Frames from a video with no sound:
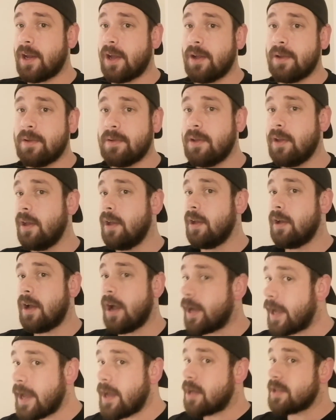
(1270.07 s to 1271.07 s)
You know,
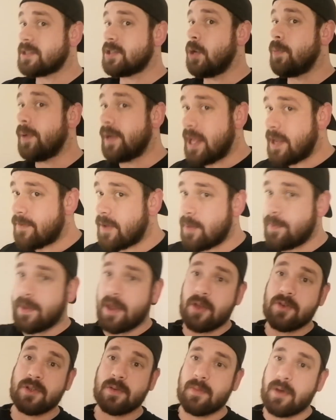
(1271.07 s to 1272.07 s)
okay, I still believe him.
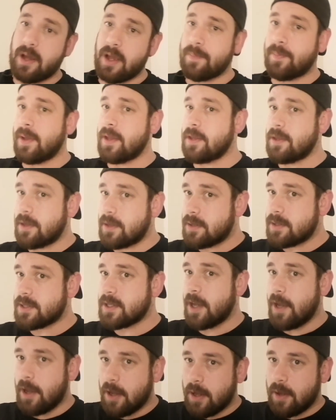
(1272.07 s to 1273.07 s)
Those are my
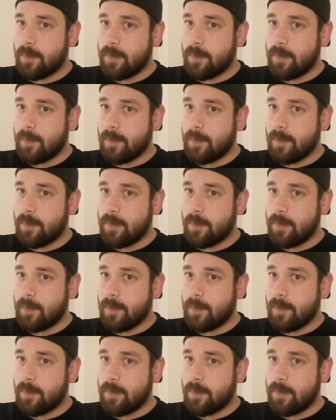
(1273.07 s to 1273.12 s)
opinions.